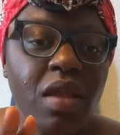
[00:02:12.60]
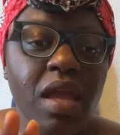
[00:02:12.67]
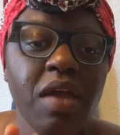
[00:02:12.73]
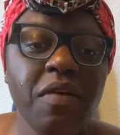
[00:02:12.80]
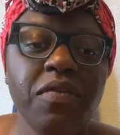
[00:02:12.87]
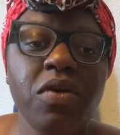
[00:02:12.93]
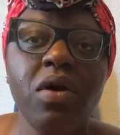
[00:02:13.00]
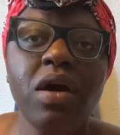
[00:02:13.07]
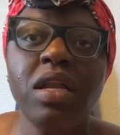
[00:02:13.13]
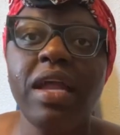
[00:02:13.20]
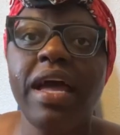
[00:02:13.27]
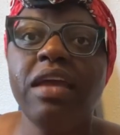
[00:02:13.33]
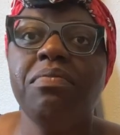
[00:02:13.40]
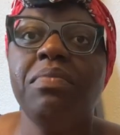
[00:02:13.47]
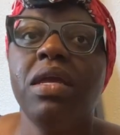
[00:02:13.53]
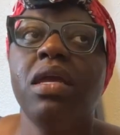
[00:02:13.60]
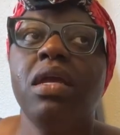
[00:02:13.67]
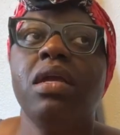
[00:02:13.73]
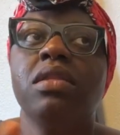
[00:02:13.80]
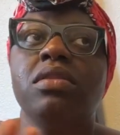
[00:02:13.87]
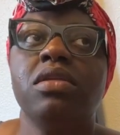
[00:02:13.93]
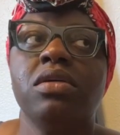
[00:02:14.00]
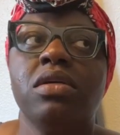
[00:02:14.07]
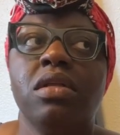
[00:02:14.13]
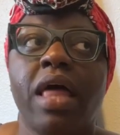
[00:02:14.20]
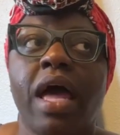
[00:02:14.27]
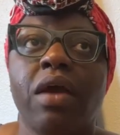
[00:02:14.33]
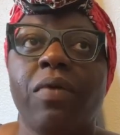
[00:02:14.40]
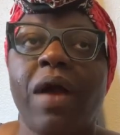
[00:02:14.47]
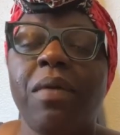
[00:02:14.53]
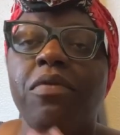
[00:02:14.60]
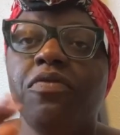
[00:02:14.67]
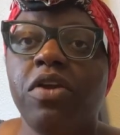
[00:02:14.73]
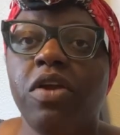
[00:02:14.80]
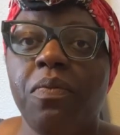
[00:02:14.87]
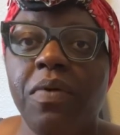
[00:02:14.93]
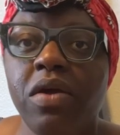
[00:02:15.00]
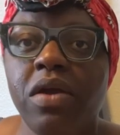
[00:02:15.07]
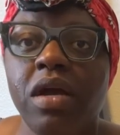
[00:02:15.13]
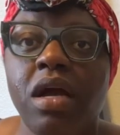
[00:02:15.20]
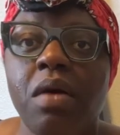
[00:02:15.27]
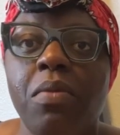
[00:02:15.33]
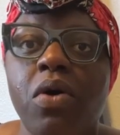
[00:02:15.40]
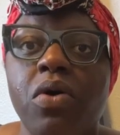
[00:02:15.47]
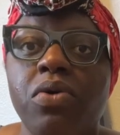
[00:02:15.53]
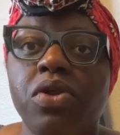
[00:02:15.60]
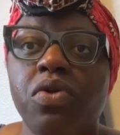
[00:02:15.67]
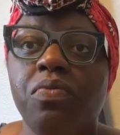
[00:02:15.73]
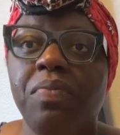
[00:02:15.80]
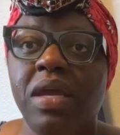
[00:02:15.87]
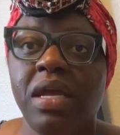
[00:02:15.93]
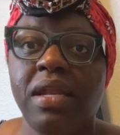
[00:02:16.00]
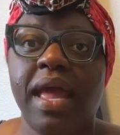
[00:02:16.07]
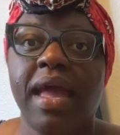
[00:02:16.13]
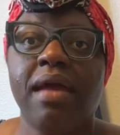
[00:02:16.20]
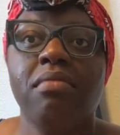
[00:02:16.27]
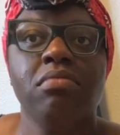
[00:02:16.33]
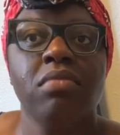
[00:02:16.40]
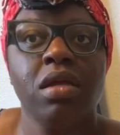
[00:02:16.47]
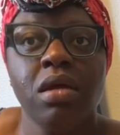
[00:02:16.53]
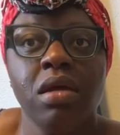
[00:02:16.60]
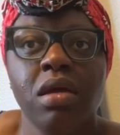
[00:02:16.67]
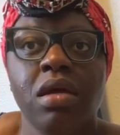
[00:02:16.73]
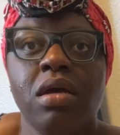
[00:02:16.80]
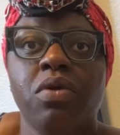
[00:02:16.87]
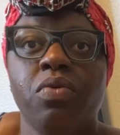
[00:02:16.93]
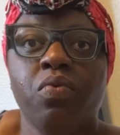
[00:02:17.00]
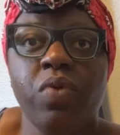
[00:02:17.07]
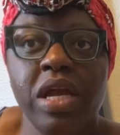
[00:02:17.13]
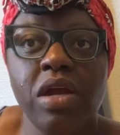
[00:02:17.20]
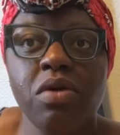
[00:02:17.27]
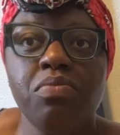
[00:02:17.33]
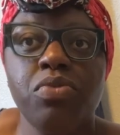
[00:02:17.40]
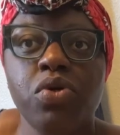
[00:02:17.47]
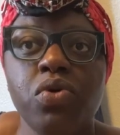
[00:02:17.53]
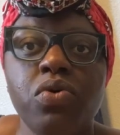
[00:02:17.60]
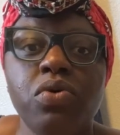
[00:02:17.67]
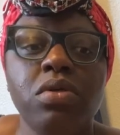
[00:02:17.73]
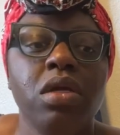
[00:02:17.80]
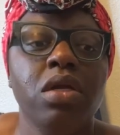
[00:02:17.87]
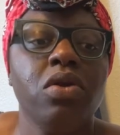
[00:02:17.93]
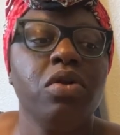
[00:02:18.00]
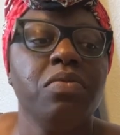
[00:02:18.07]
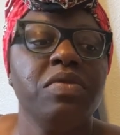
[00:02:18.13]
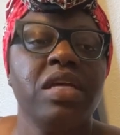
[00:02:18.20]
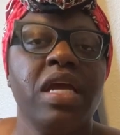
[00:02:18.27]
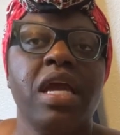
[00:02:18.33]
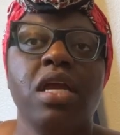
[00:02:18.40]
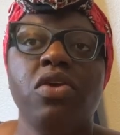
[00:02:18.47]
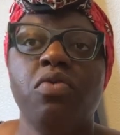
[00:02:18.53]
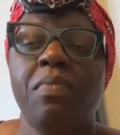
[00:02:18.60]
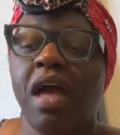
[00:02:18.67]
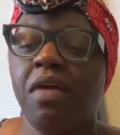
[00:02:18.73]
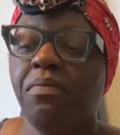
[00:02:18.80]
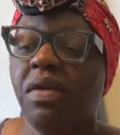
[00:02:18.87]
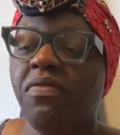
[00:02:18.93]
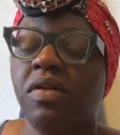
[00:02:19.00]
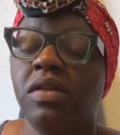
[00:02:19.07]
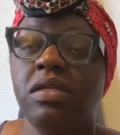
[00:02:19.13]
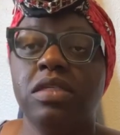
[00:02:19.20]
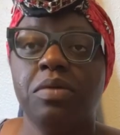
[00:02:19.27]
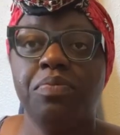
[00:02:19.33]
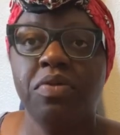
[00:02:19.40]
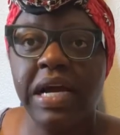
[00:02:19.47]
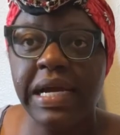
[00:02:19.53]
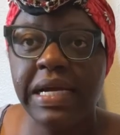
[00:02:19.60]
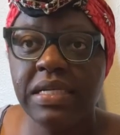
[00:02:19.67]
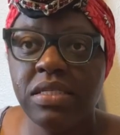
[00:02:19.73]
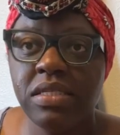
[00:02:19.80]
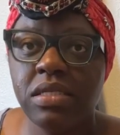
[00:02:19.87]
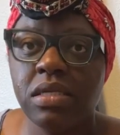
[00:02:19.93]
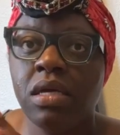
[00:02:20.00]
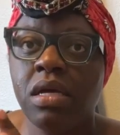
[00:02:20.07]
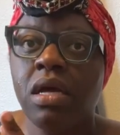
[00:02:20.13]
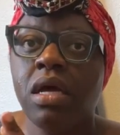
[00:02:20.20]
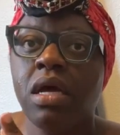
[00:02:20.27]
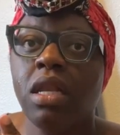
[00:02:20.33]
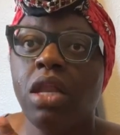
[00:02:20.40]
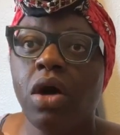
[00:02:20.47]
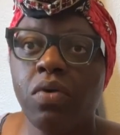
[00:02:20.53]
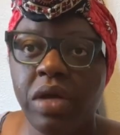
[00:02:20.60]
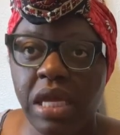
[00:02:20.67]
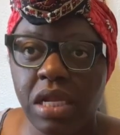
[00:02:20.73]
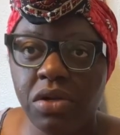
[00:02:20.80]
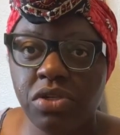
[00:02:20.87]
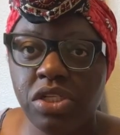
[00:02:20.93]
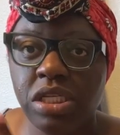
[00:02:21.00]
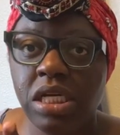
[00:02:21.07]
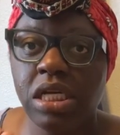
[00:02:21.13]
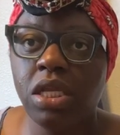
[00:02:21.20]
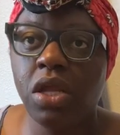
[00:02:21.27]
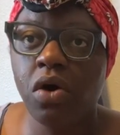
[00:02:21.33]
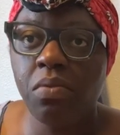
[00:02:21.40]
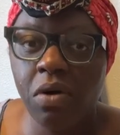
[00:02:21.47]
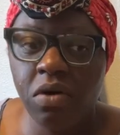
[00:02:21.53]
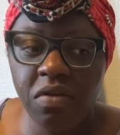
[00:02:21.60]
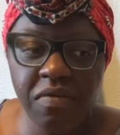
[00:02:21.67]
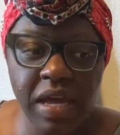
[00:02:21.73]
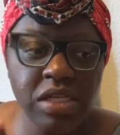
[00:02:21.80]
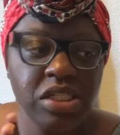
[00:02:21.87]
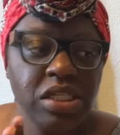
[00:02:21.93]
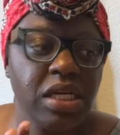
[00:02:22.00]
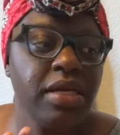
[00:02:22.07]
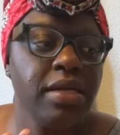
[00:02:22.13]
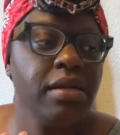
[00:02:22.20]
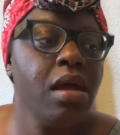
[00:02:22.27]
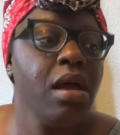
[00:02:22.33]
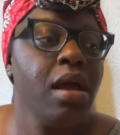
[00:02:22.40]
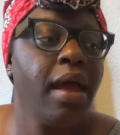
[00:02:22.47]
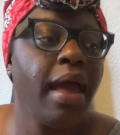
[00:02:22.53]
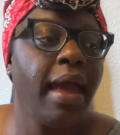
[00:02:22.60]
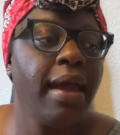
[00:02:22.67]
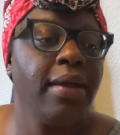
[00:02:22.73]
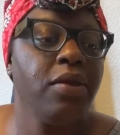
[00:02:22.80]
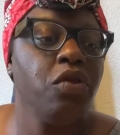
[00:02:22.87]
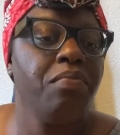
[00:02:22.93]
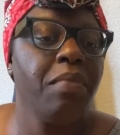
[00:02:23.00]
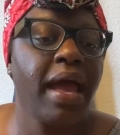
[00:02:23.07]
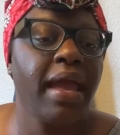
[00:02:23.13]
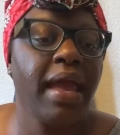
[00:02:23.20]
if you are like me, like right before your period come on, you be in that weird mood. You know what I'm saying? You might be feeling depressed, low energy, low motivation, and you might